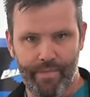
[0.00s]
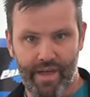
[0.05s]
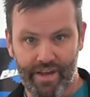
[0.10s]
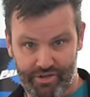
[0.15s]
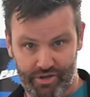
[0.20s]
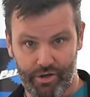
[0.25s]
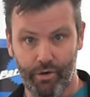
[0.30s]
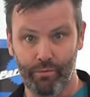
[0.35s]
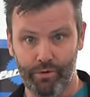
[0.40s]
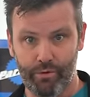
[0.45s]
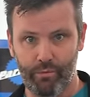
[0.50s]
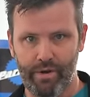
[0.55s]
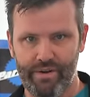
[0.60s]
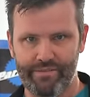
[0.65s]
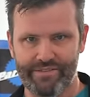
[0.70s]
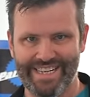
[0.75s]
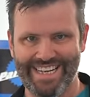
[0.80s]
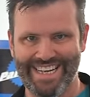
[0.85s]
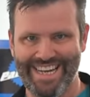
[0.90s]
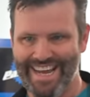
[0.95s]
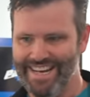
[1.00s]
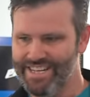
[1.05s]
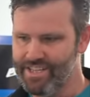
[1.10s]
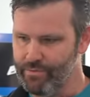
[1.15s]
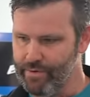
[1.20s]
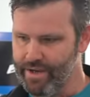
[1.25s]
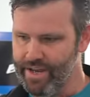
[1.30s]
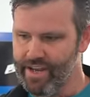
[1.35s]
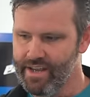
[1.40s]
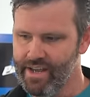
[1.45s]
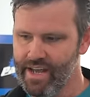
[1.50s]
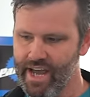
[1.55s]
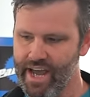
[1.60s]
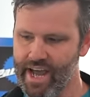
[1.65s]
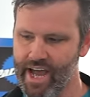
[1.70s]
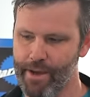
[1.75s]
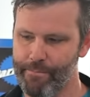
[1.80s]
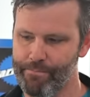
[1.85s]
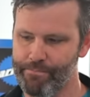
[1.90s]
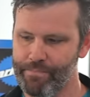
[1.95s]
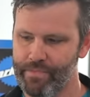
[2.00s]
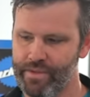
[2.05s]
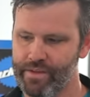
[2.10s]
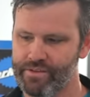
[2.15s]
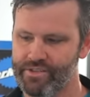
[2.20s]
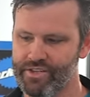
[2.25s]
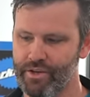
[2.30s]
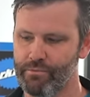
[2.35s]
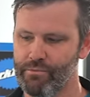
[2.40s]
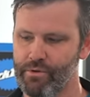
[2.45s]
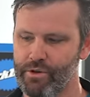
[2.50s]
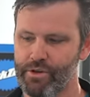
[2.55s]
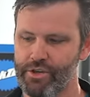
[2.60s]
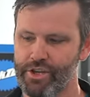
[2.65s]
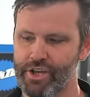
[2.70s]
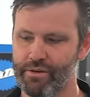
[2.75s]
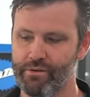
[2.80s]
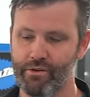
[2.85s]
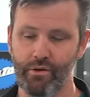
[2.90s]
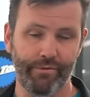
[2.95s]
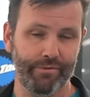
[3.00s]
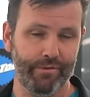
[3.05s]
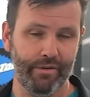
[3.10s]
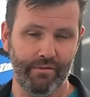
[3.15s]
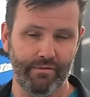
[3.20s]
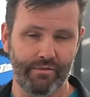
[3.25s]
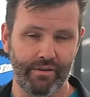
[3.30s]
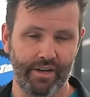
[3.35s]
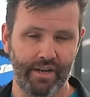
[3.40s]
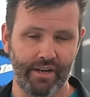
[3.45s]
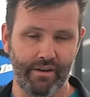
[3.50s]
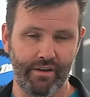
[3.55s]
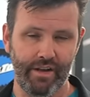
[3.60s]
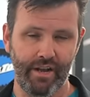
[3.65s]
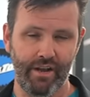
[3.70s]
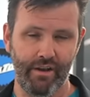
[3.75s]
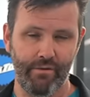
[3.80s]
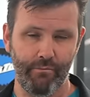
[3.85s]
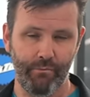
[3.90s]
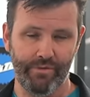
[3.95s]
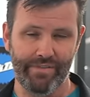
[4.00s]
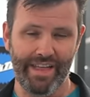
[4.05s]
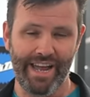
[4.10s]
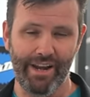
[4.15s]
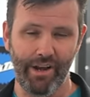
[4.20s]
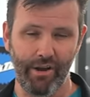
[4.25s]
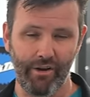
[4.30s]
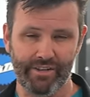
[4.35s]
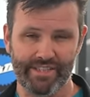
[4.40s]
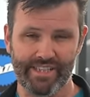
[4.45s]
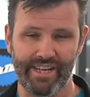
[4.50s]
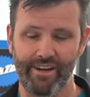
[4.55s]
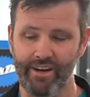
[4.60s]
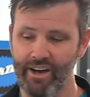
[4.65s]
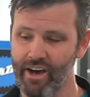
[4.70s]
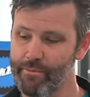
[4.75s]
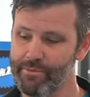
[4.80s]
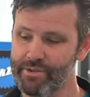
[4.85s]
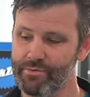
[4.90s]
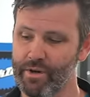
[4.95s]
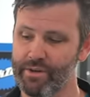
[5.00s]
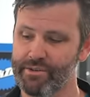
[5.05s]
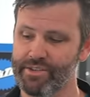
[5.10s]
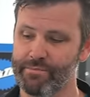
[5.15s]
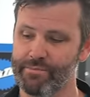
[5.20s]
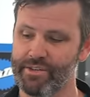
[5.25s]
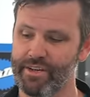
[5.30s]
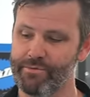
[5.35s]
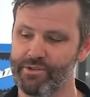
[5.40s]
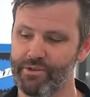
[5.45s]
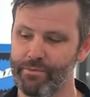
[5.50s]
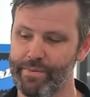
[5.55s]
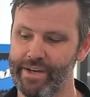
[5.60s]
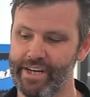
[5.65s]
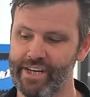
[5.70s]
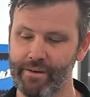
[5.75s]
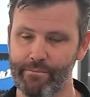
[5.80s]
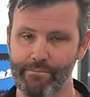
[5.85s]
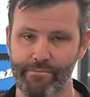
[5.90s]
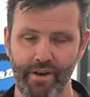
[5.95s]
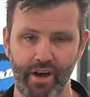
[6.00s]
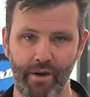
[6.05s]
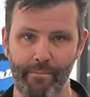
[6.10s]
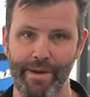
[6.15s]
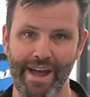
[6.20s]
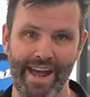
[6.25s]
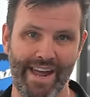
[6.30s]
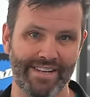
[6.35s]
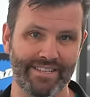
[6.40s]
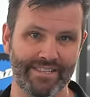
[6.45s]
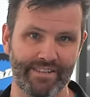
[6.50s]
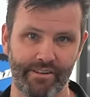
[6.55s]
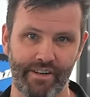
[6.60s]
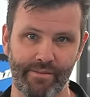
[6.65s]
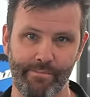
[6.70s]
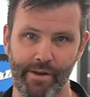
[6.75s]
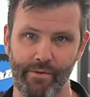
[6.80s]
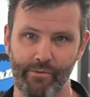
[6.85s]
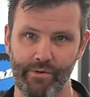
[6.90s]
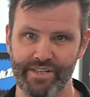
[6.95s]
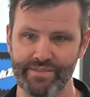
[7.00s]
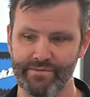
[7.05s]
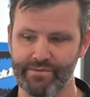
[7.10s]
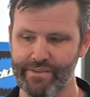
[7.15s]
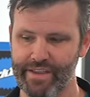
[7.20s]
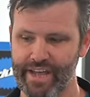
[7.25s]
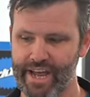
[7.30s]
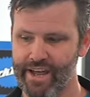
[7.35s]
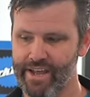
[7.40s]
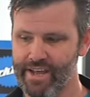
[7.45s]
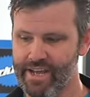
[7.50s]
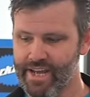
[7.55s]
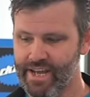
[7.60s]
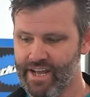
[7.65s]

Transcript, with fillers: shoulder width to get to it. So you can often, with that locked out arm as well, sometimes you'll pick up numb hands, so it can be a reason for that.